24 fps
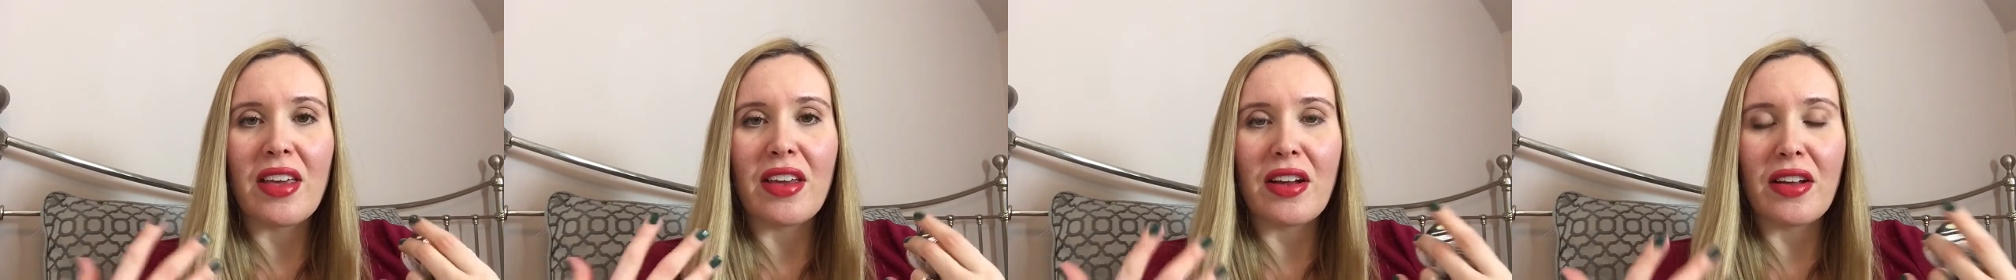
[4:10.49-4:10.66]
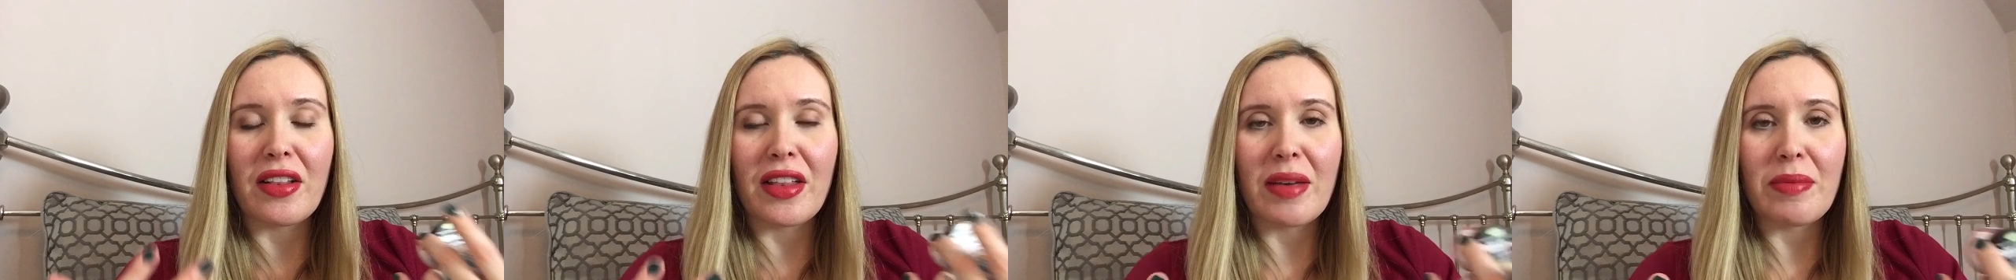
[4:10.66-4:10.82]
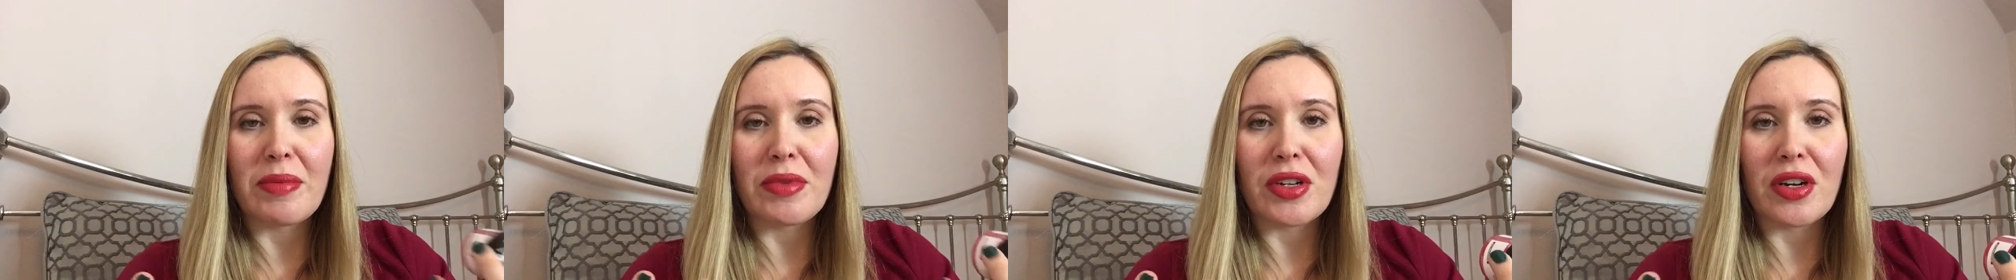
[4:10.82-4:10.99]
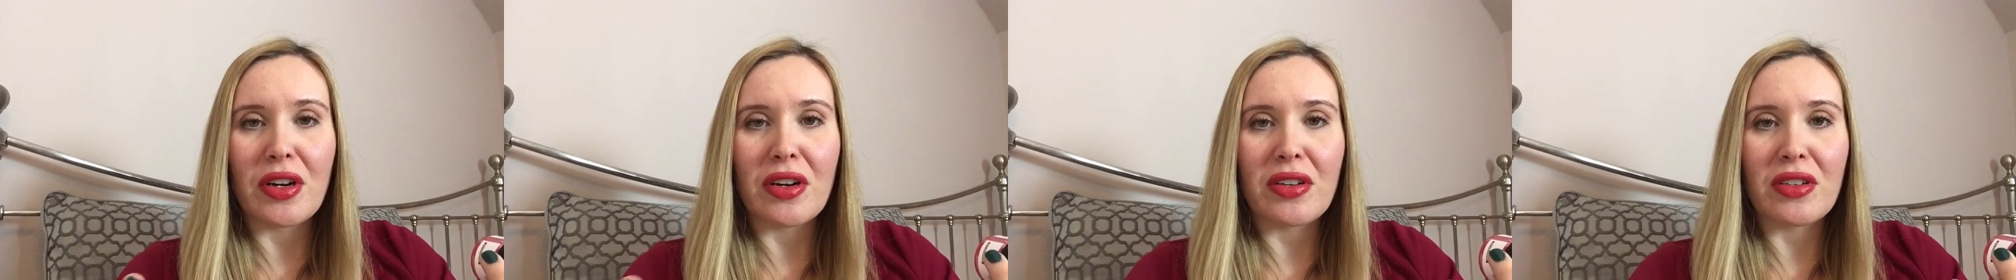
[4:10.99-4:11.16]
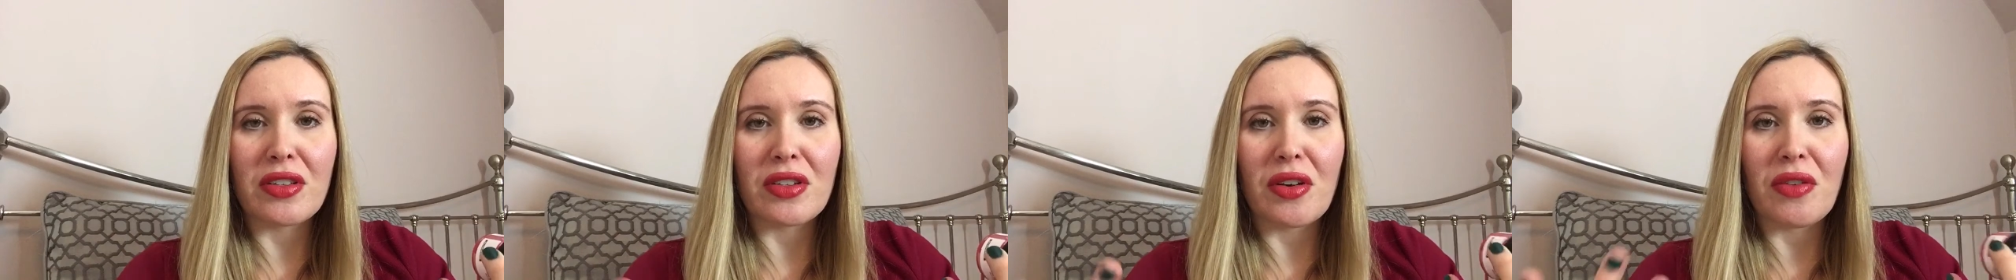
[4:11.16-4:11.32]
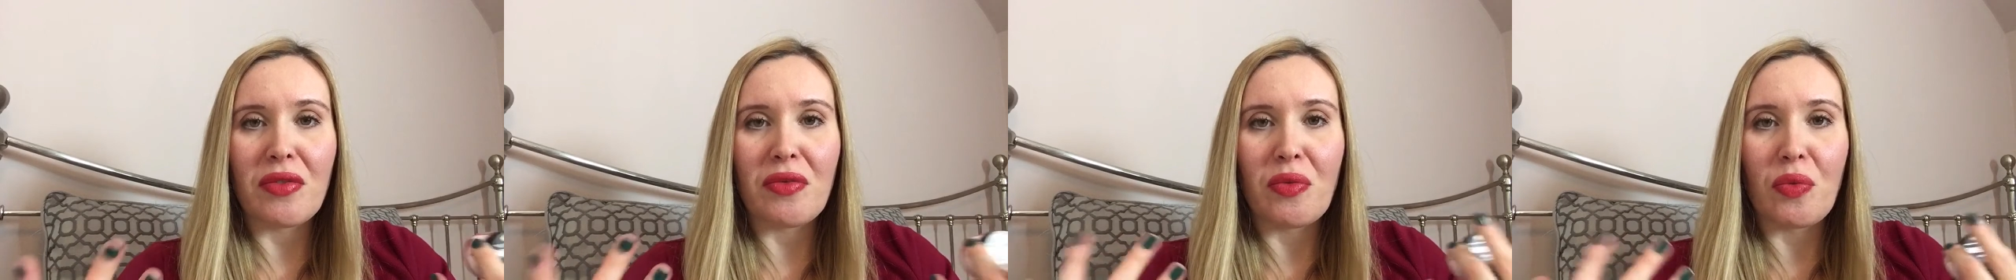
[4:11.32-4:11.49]
your lips are
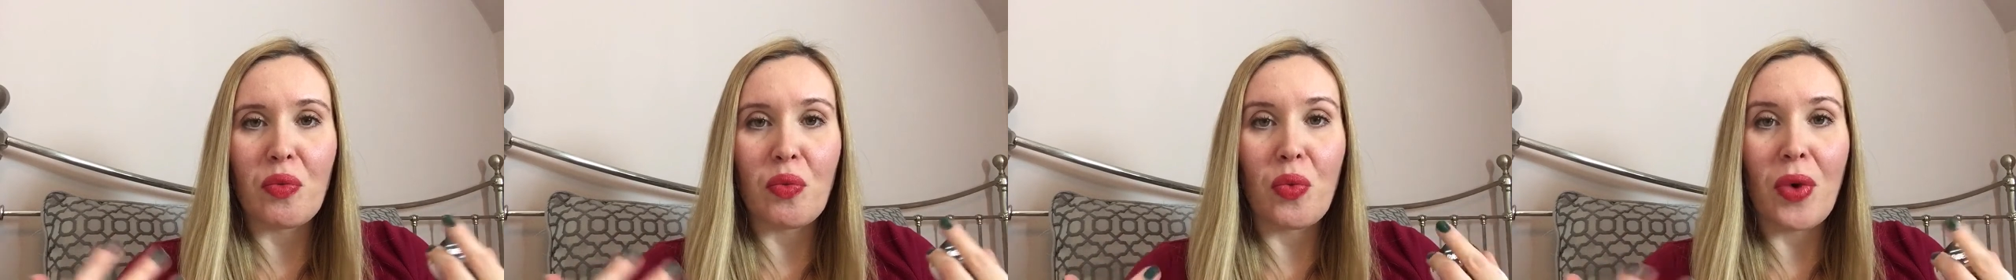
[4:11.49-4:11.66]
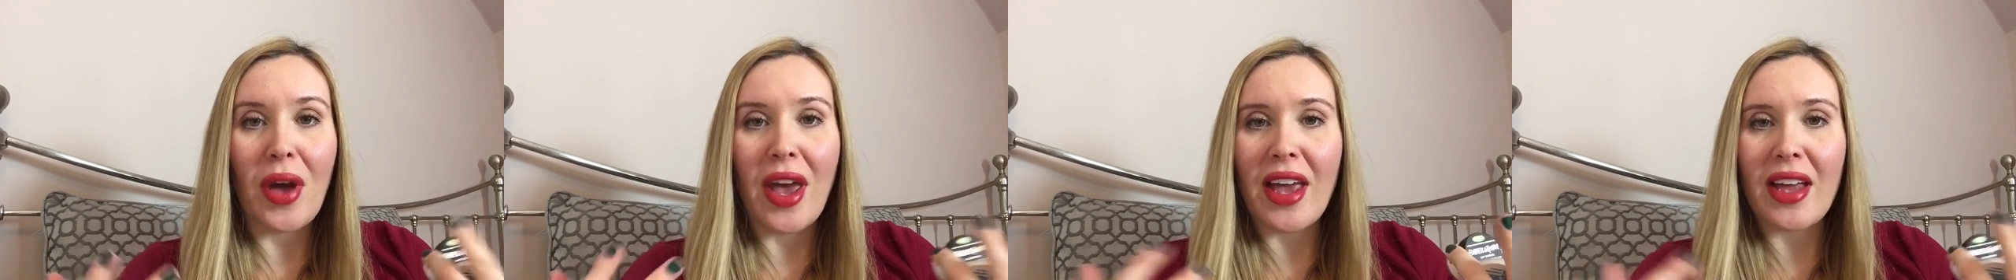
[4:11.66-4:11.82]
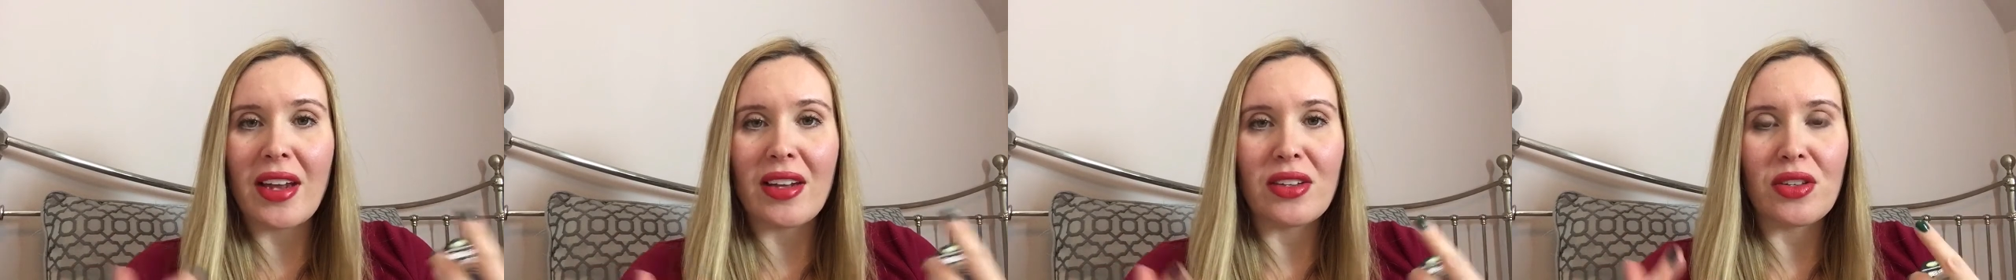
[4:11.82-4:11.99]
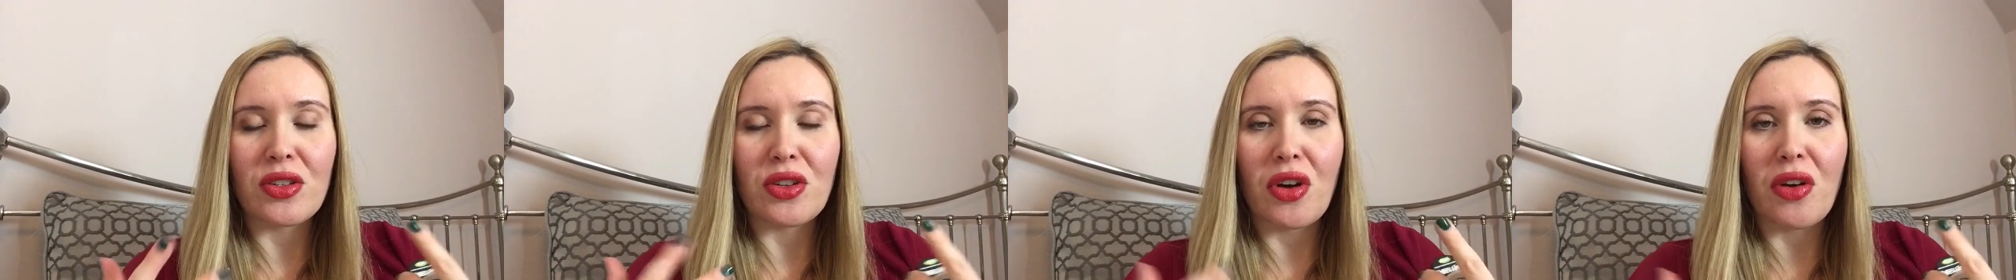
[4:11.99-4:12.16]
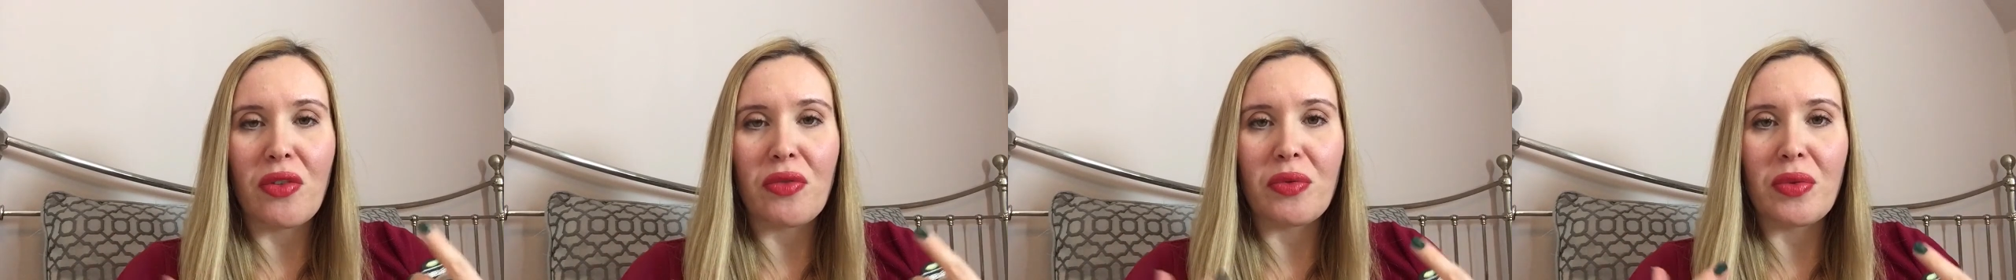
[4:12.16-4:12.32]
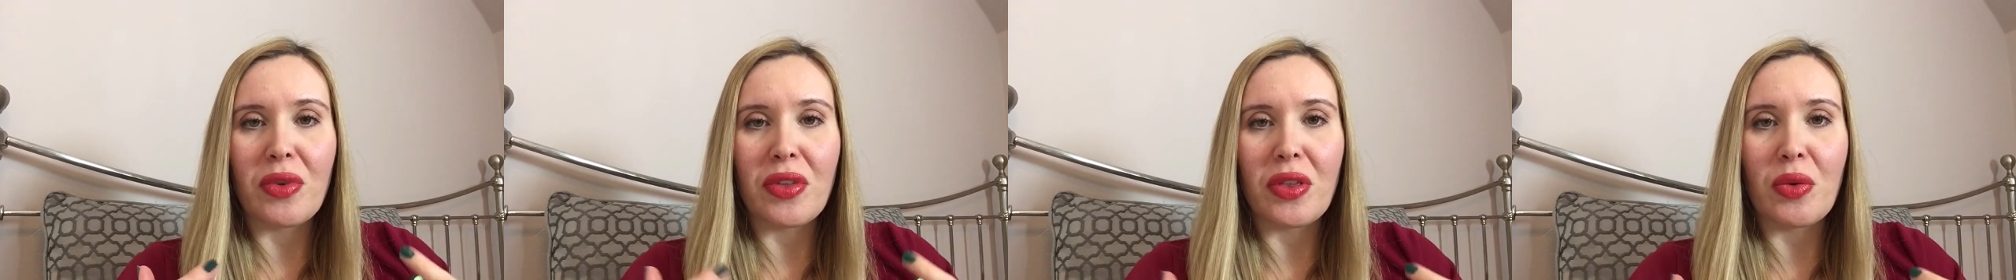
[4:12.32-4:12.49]
sort of wet and
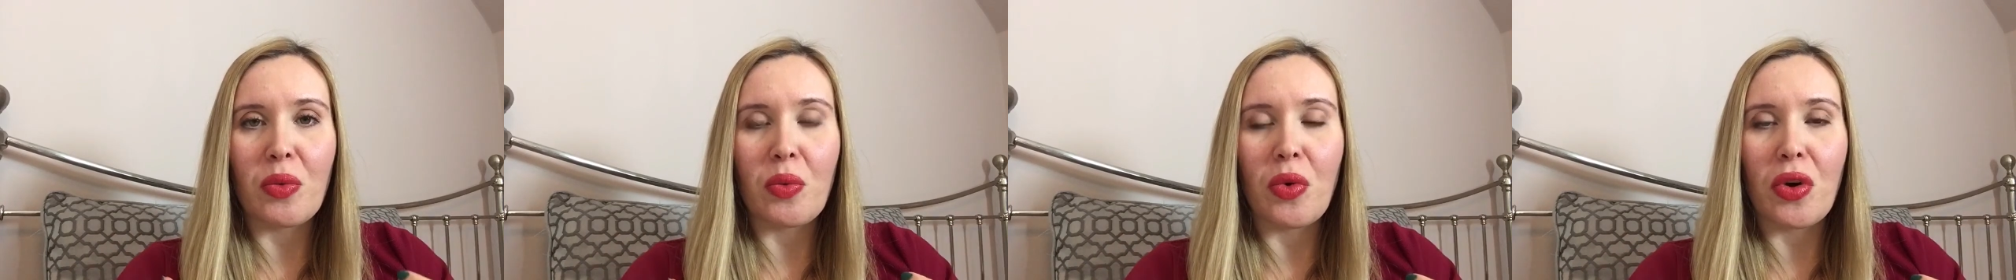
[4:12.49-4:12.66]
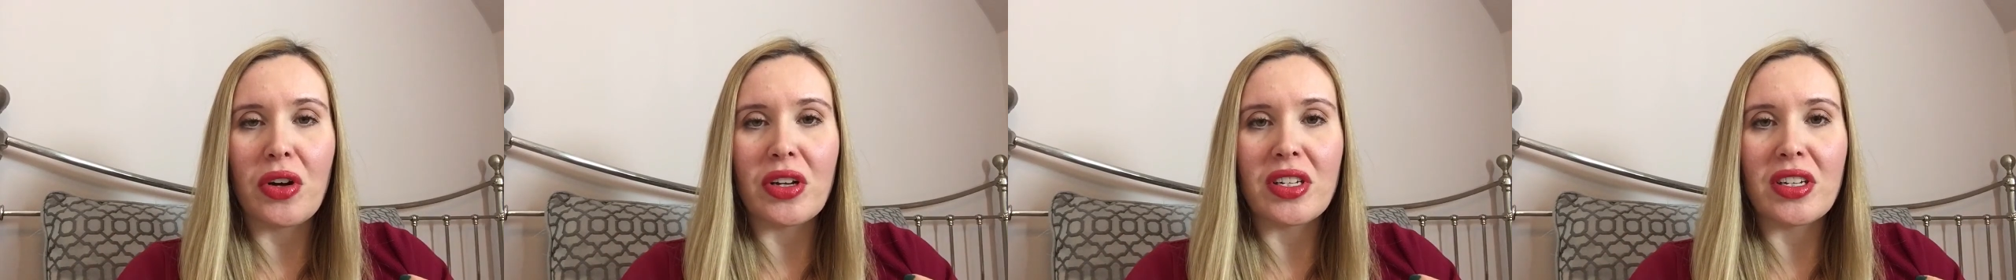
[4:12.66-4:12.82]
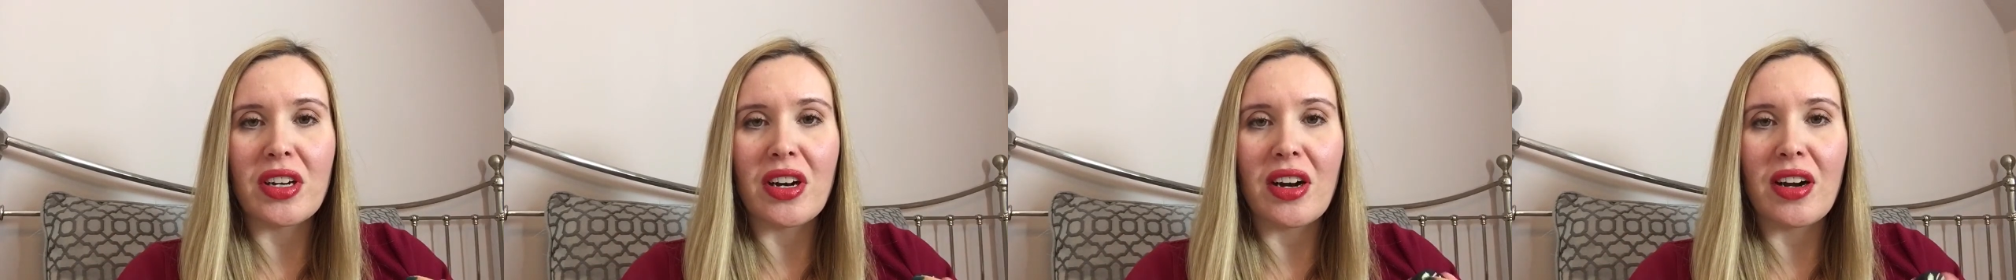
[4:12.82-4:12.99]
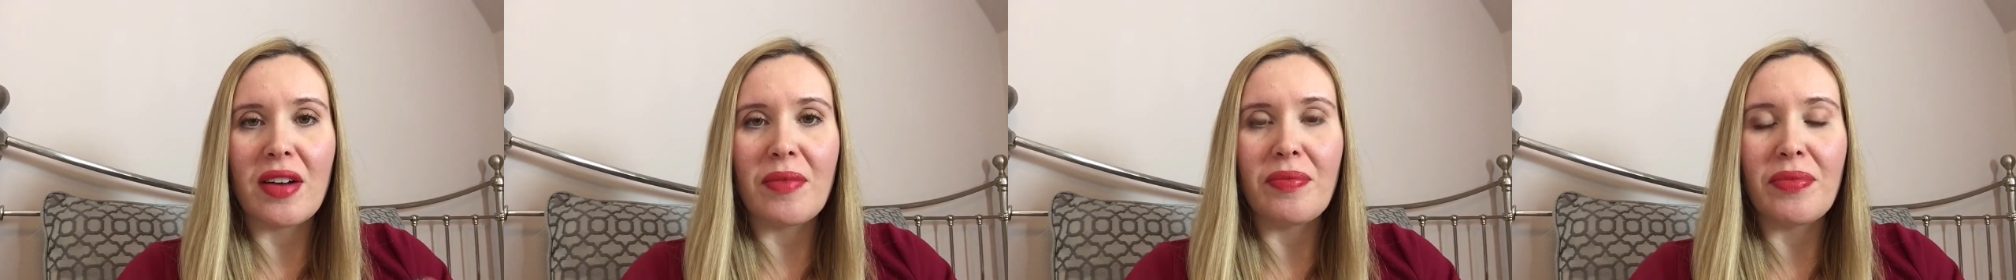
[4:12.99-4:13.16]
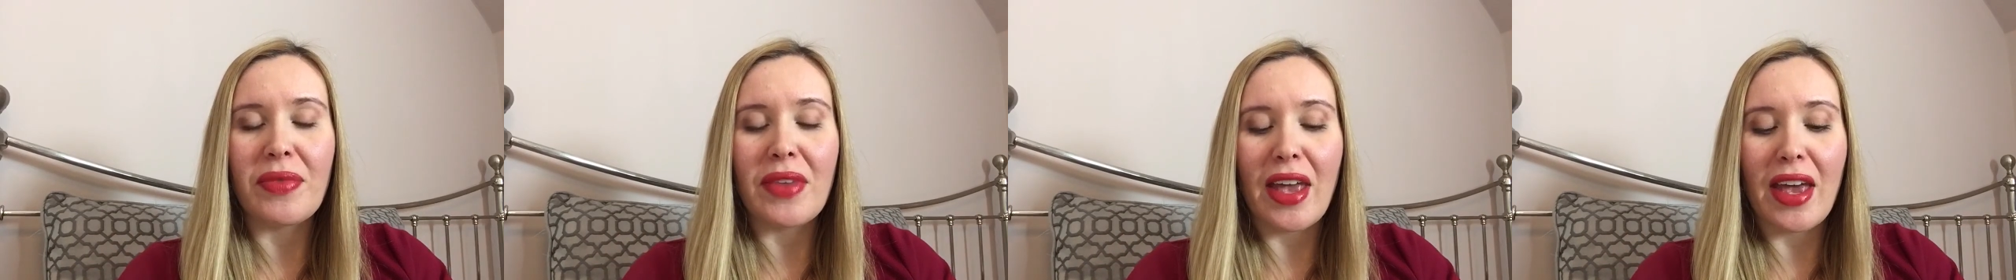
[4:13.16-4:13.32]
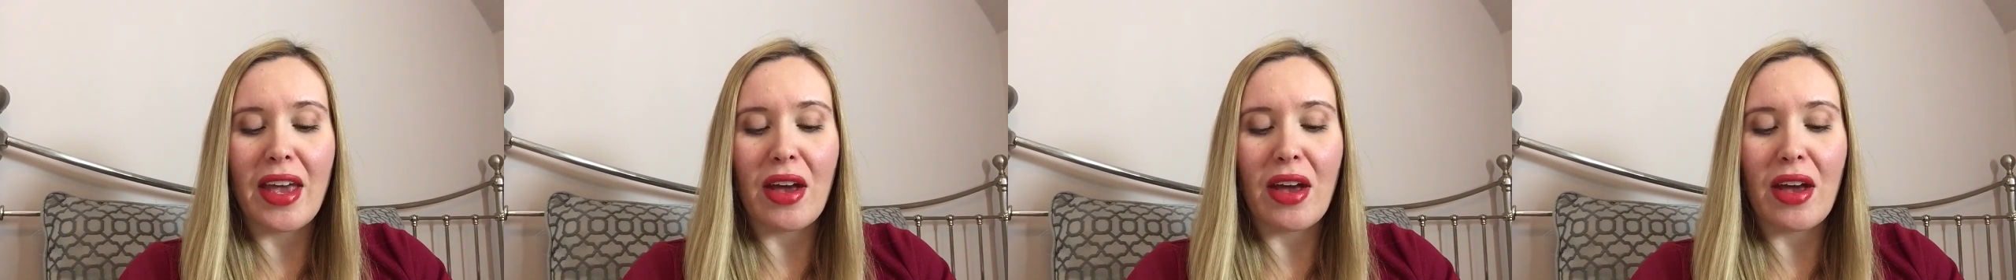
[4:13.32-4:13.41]
soft with the water.